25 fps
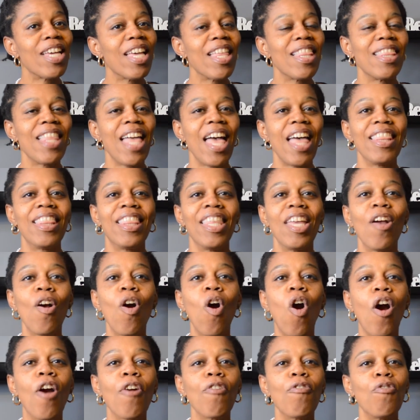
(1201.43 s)
that
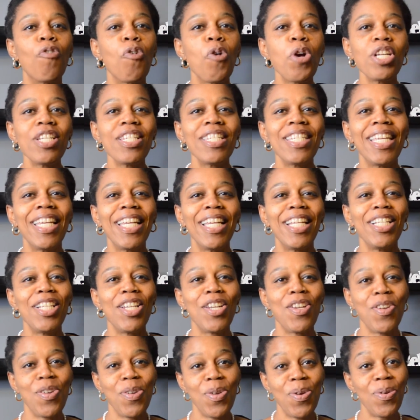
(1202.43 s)
there are 14
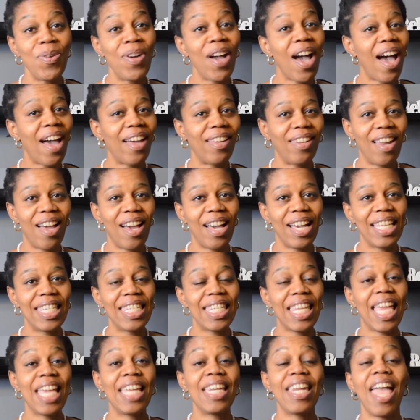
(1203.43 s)
new
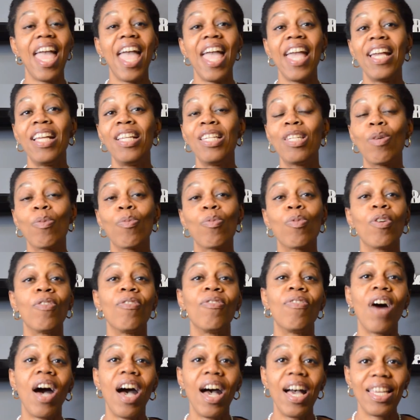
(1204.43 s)
guidelines and 8
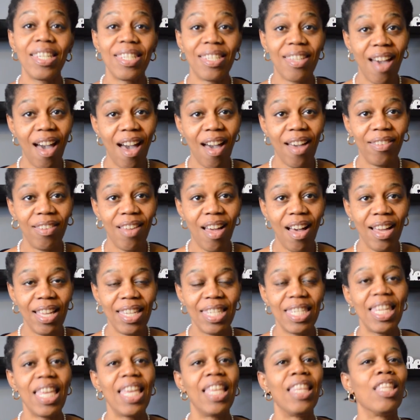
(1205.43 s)
revised
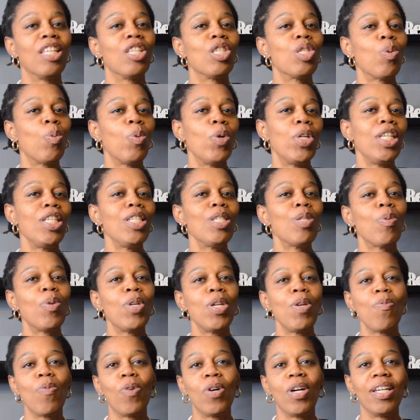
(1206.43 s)
guidelines in the
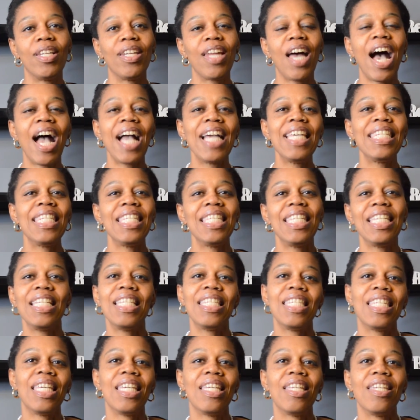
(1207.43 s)
2021
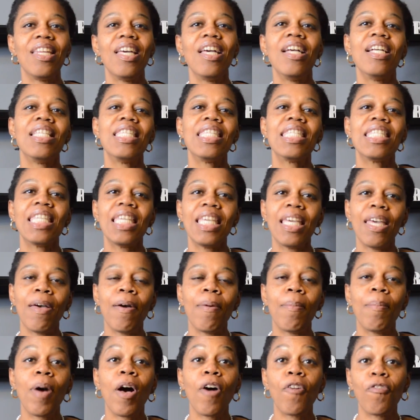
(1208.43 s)

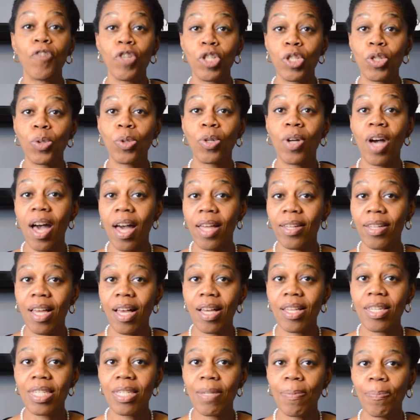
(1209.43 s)
ICD-10-CM official
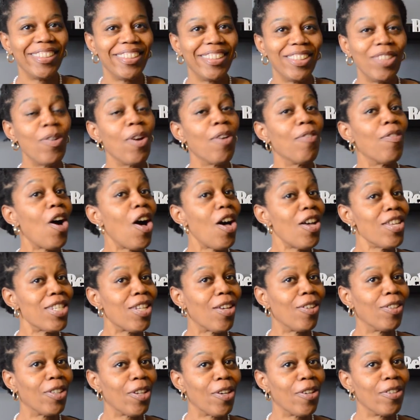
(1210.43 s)
guidelines. You have
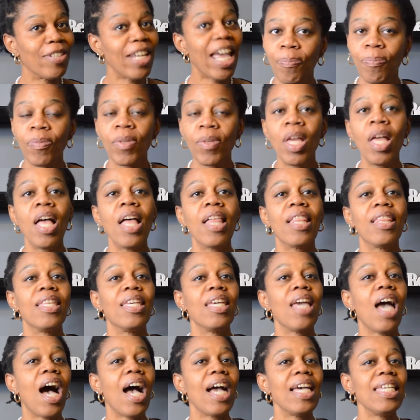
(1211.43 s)
also learned
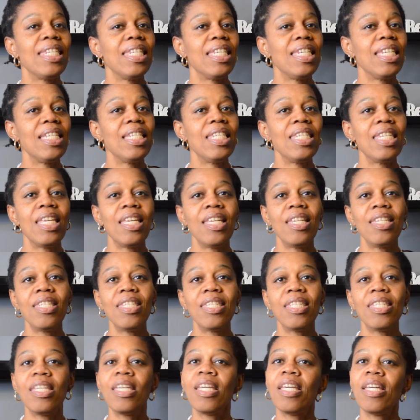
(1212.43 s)
the
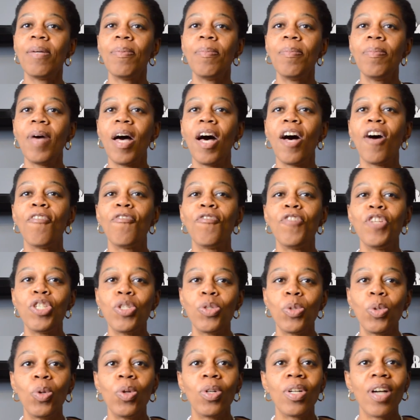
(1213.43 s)
ICD-10-CM
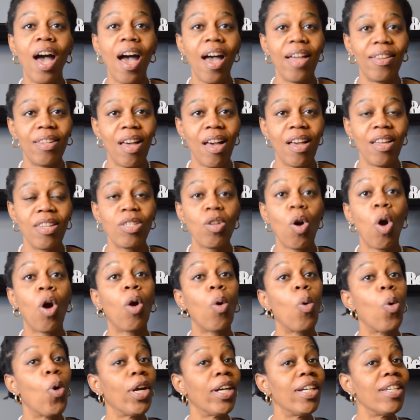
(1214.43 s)
official guidelines are
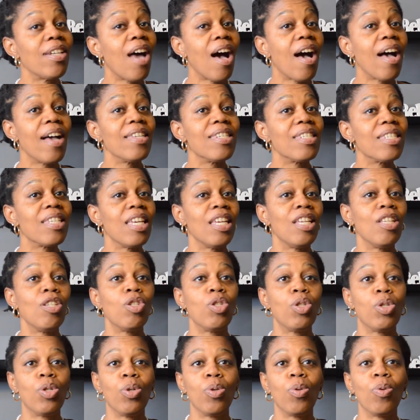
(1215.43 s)
organized
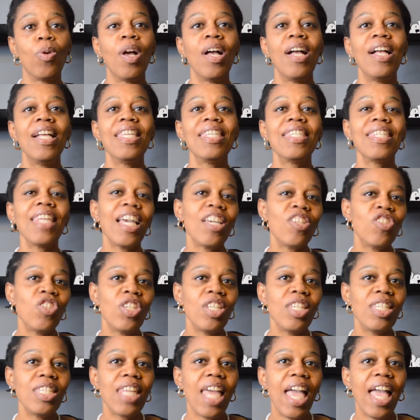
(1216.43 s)
into
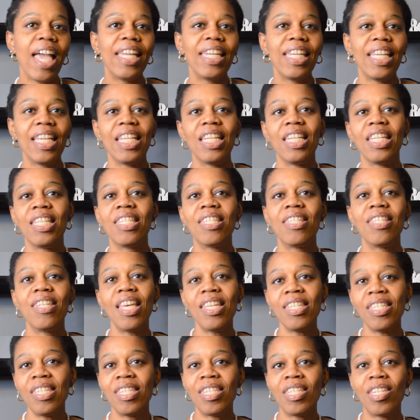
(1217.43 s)
sections, and it is
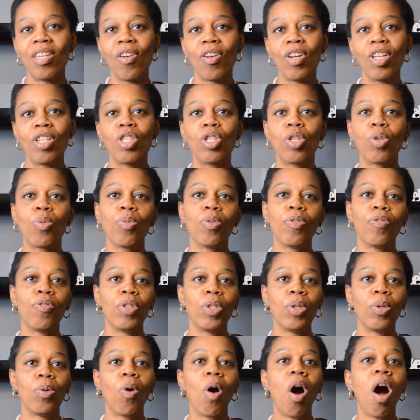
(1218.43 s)
necessary to
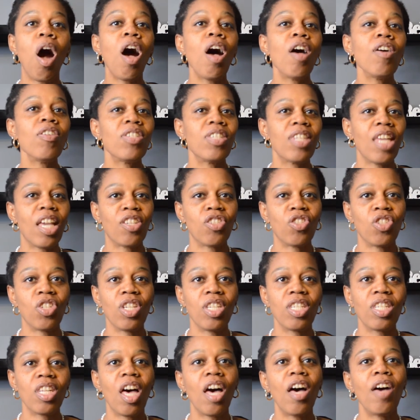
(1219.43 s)
review all
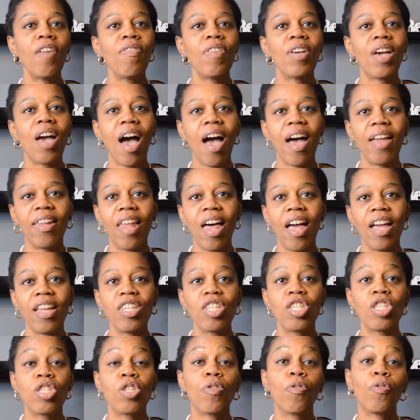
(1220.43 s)
sections of the
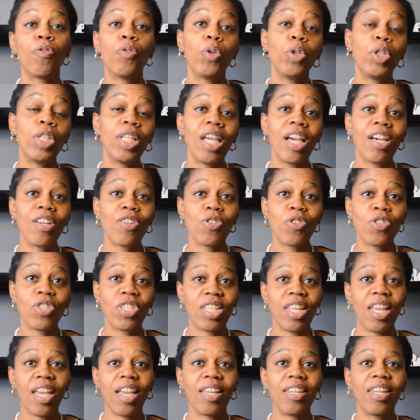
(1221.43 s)
guidelines to fully
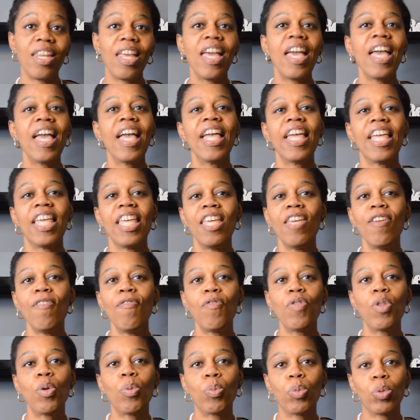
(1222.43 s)
understand
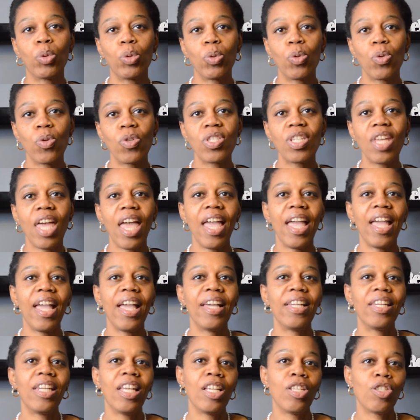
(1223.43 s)
if the rules
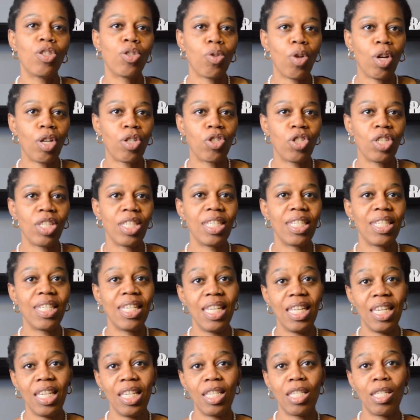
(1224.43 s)
and instructions
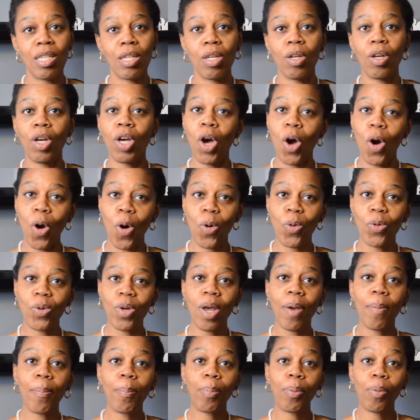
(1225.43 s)
needed to code
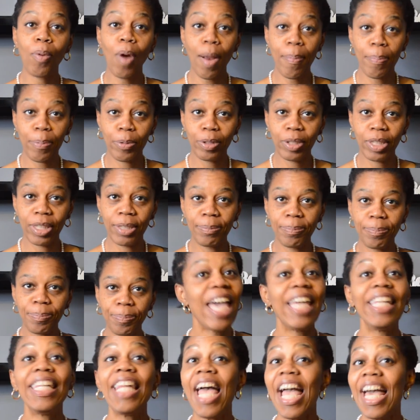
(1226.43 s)
properly.
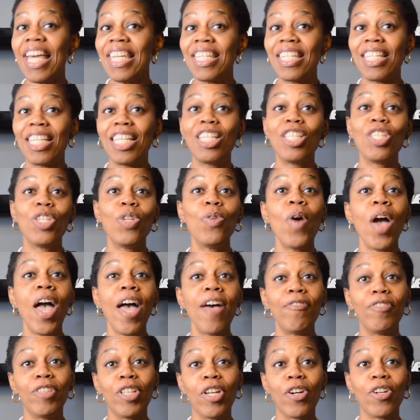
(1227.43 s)
And lastly, you
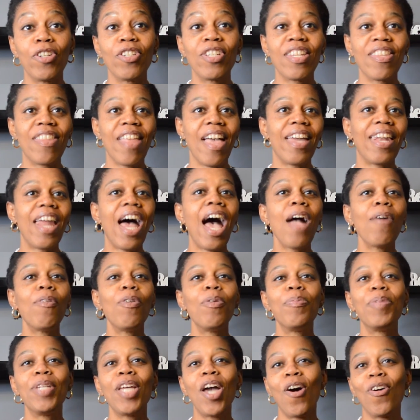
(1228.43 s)
have learned that I
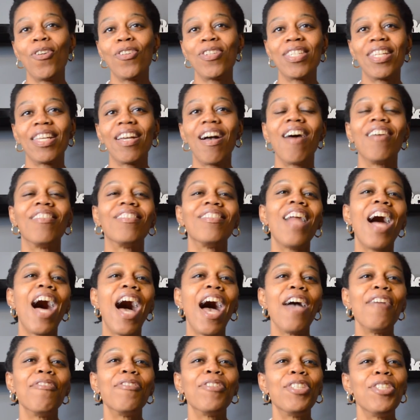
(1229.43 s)
will be hosting a
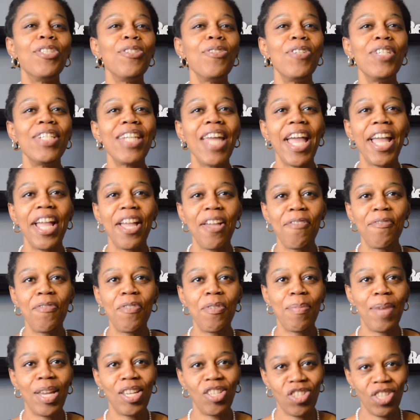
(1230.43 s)
live Q&A
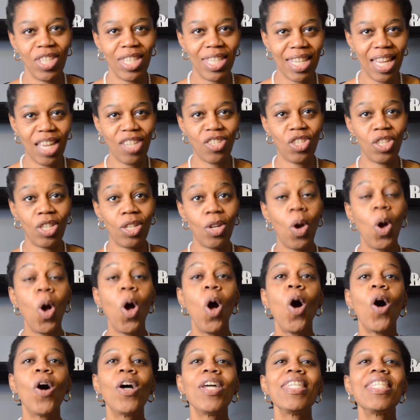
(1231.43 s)
information session
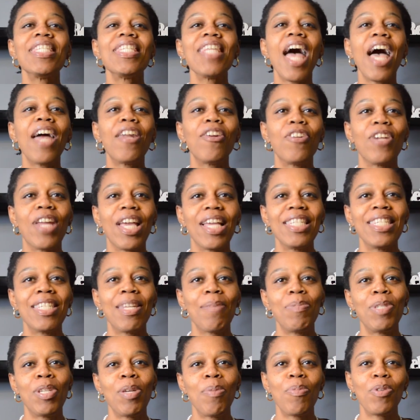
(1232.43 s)
on Saturday,
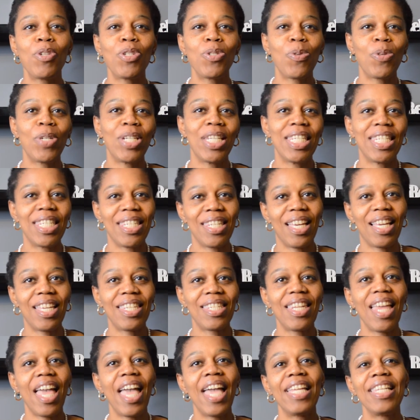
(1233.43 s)
September
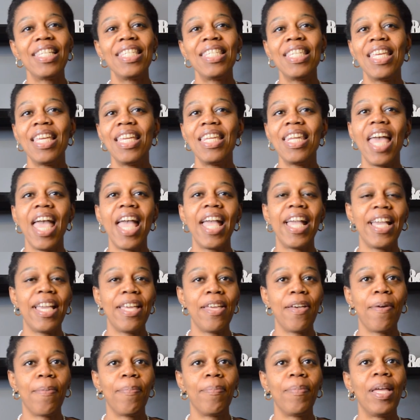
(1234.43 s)
26th at 10
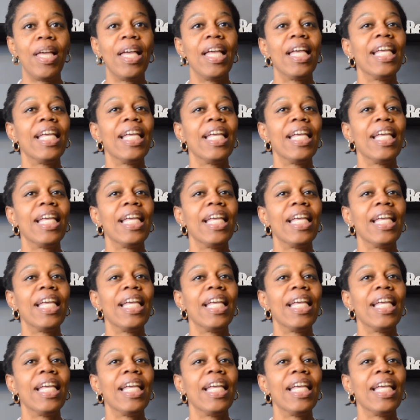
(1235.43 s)
a.m.